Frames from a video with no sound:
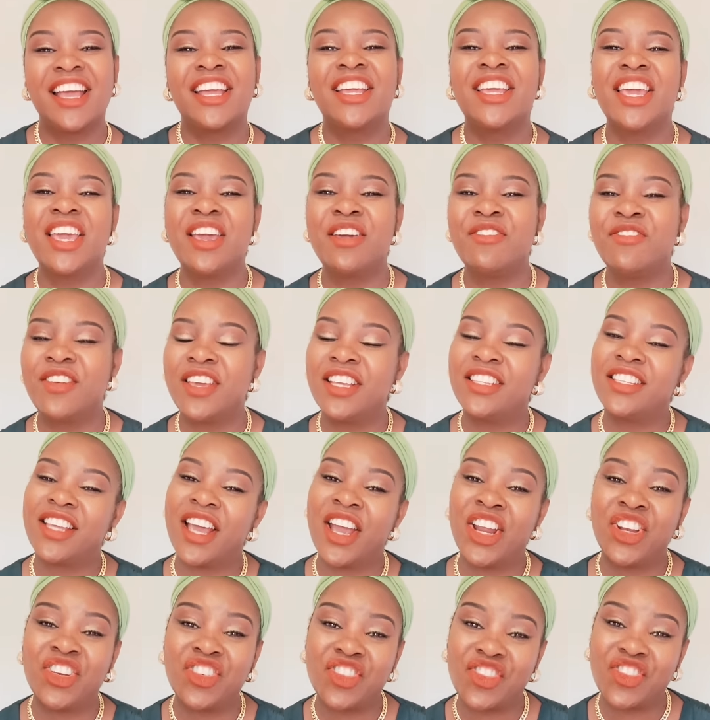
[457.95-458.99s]
Give it
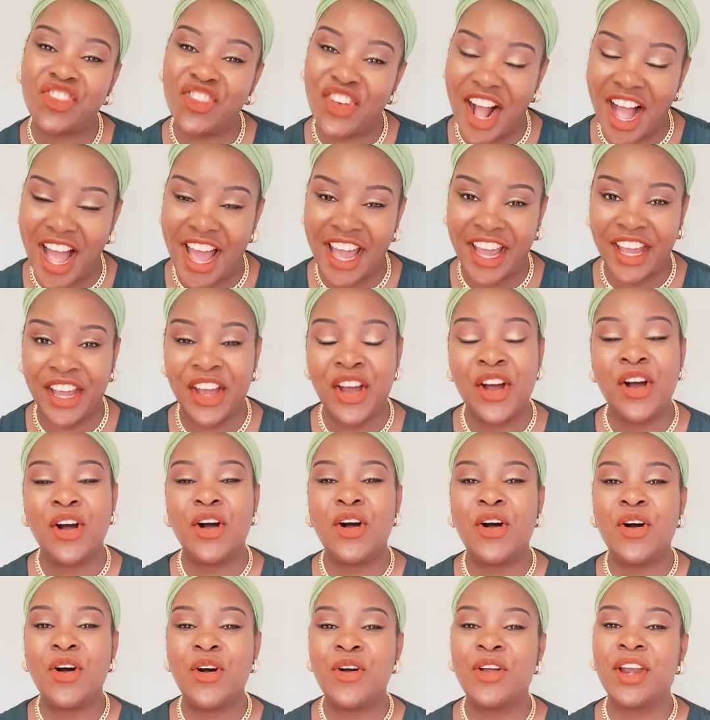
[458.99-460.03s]
a try
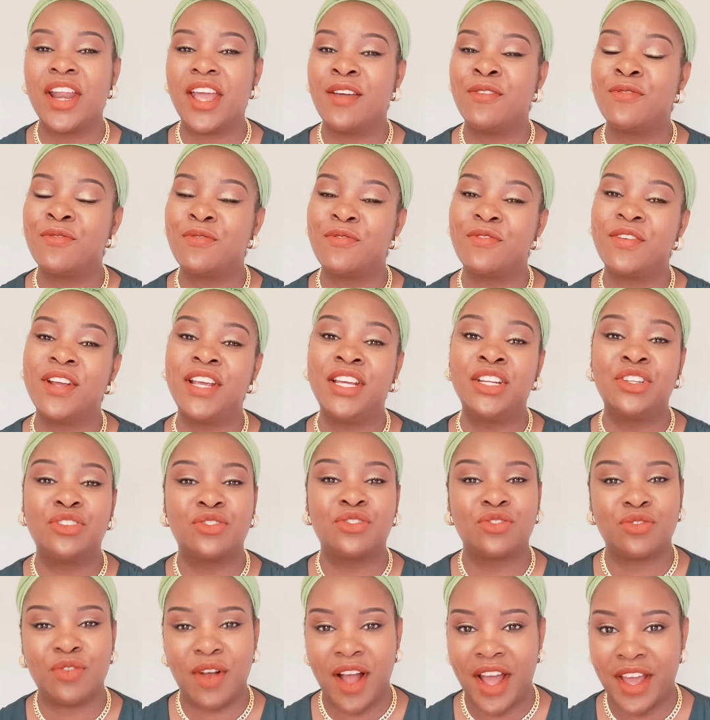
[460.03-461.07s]
on a free
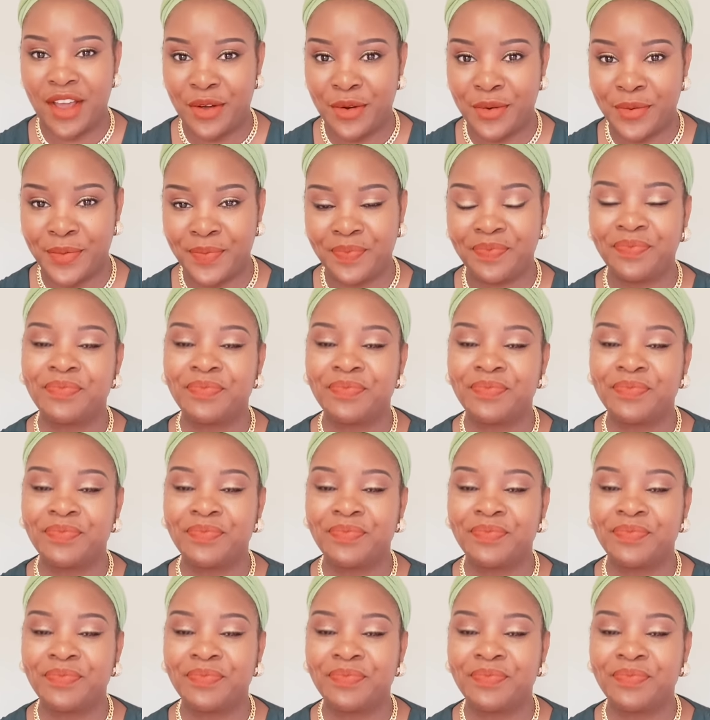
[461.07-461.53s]
trial.